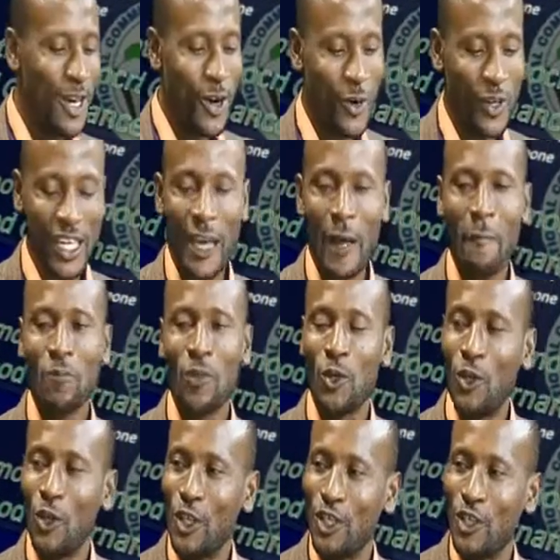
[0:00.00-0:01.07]
Okay,
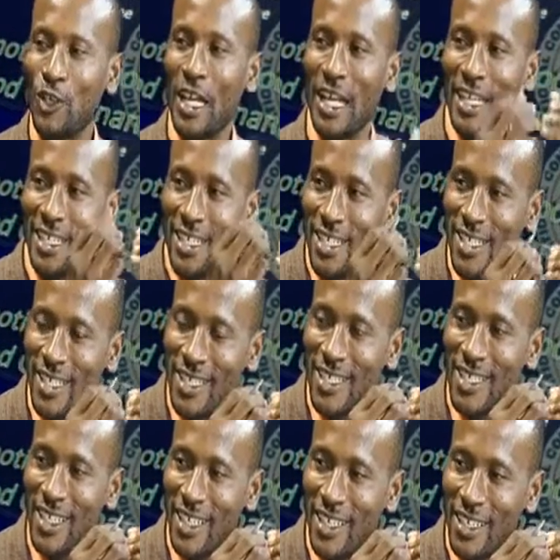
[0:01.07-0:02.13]
you know, they can seize
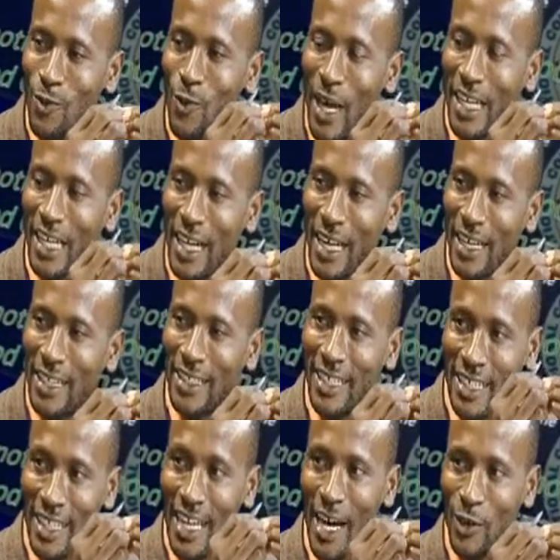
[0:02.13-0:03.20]
the weather, the
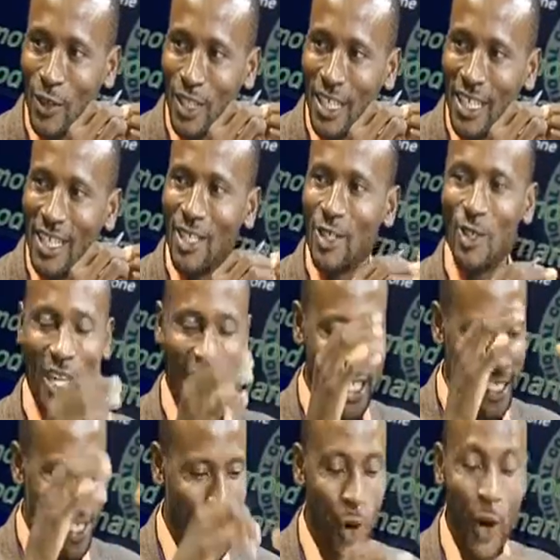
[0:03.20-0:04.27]
cloud, so that it
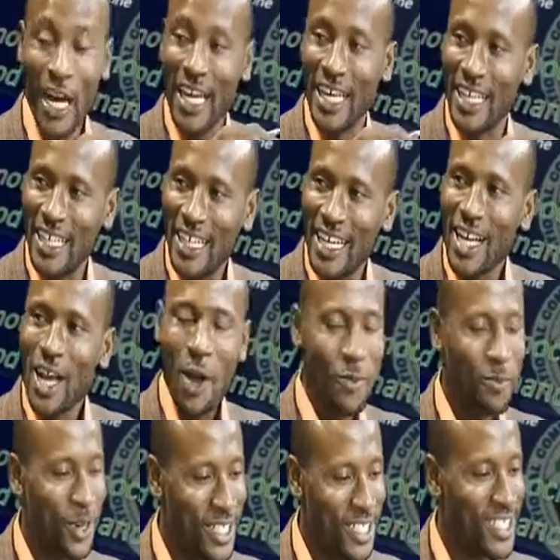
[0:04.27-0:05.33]
not rain.
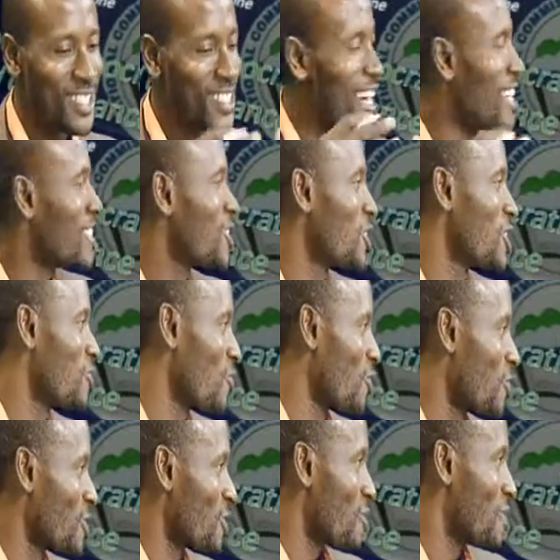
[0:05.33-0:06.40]
But that's just for
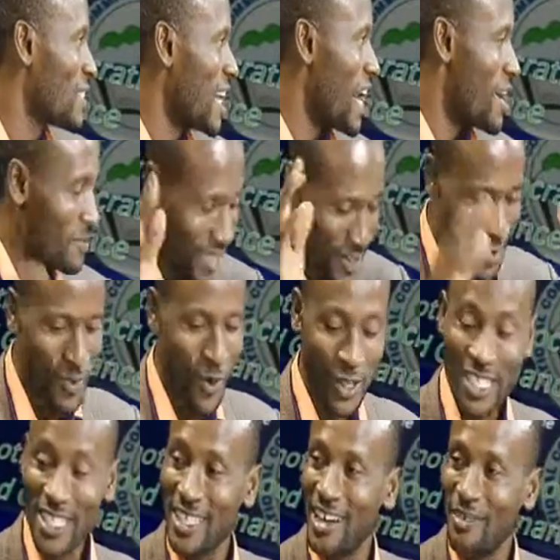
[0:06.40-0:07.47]
some time. It will
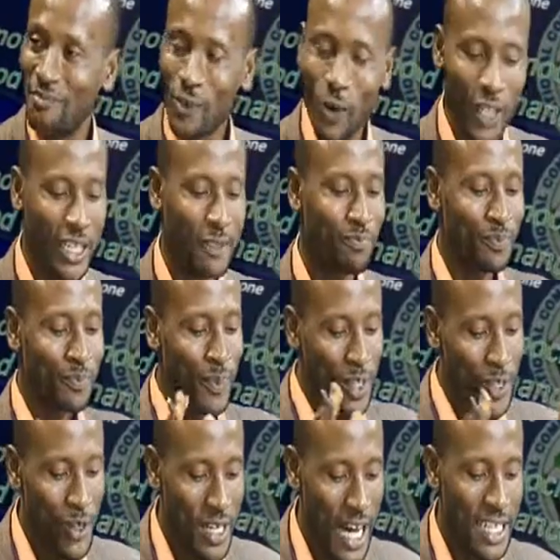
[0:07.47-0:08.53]
must come. Okay,
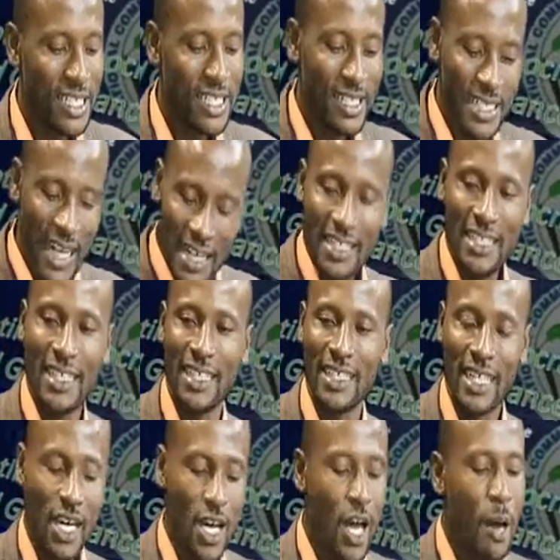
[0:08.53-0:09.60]
so that is granted.
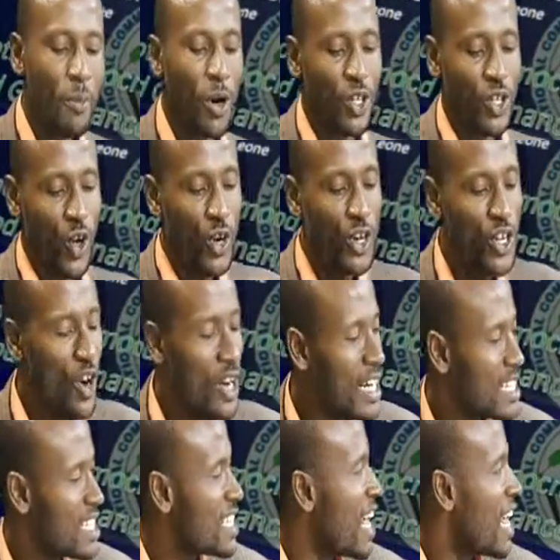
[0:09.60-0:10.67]
But on the other
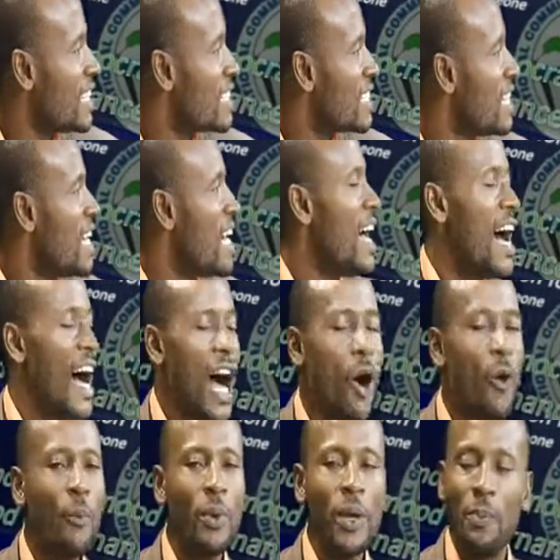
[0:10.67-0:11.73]
side, how
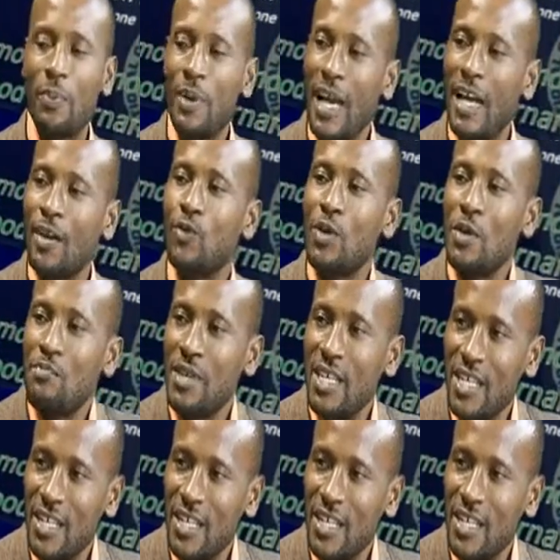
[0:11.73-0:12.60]
prepared we be?